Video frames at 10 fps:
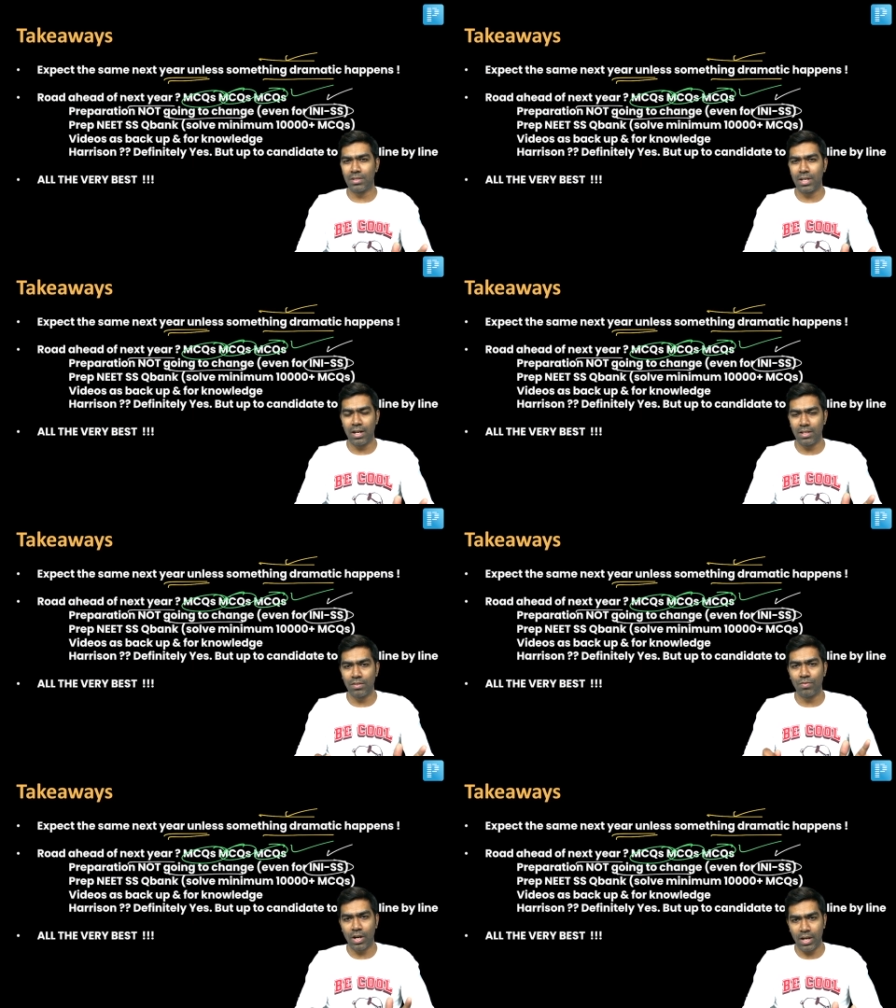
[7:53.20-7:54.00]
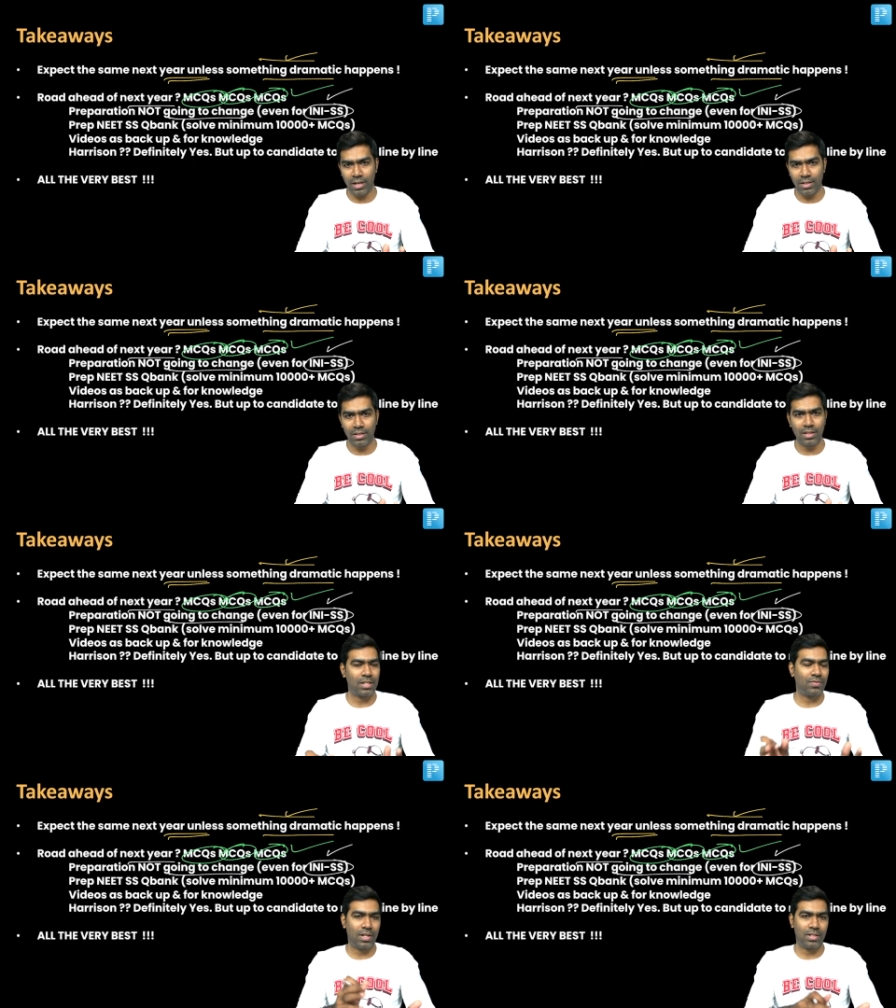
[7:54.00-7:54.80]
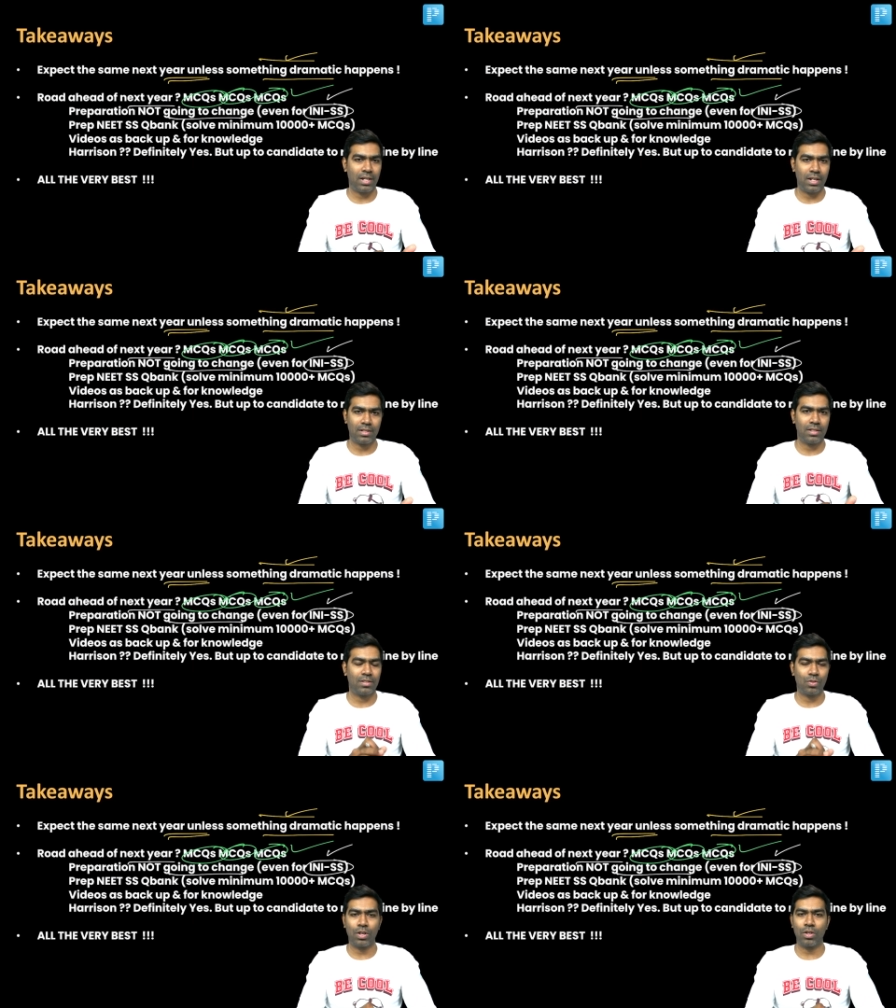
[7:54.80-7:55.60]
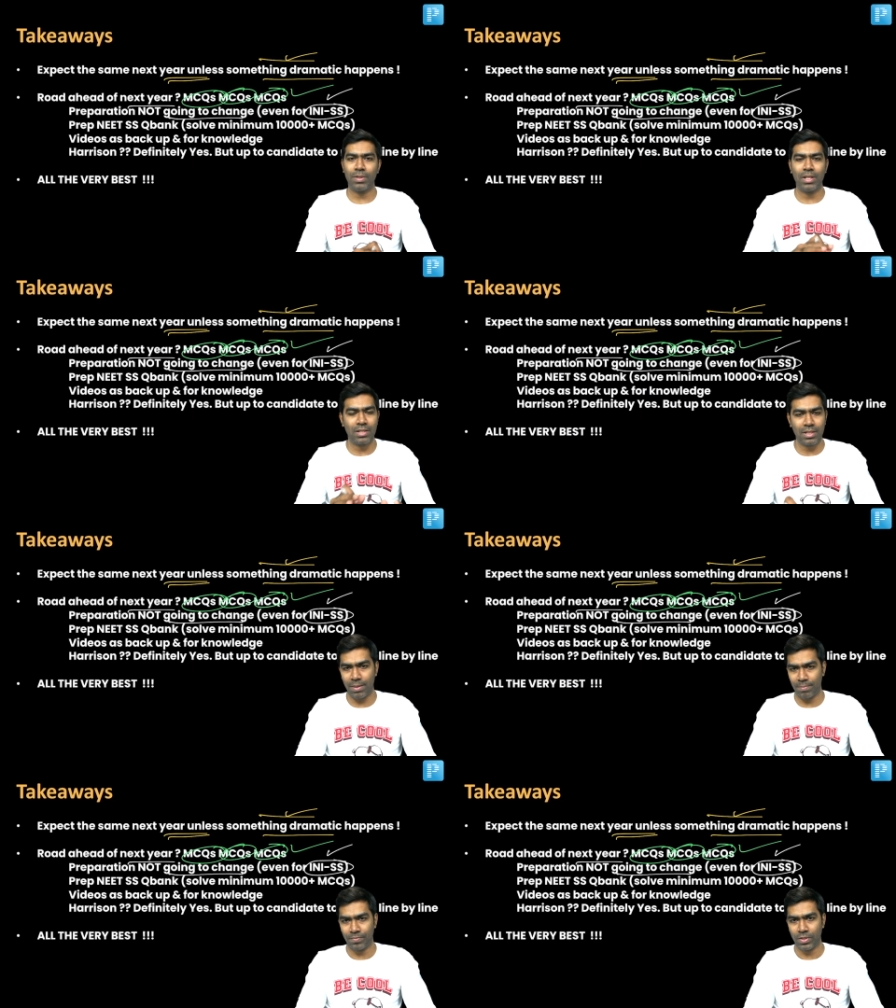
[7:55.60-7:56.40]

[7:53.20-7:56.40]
strategy for INI SS as well as NEET SS is going to be the same.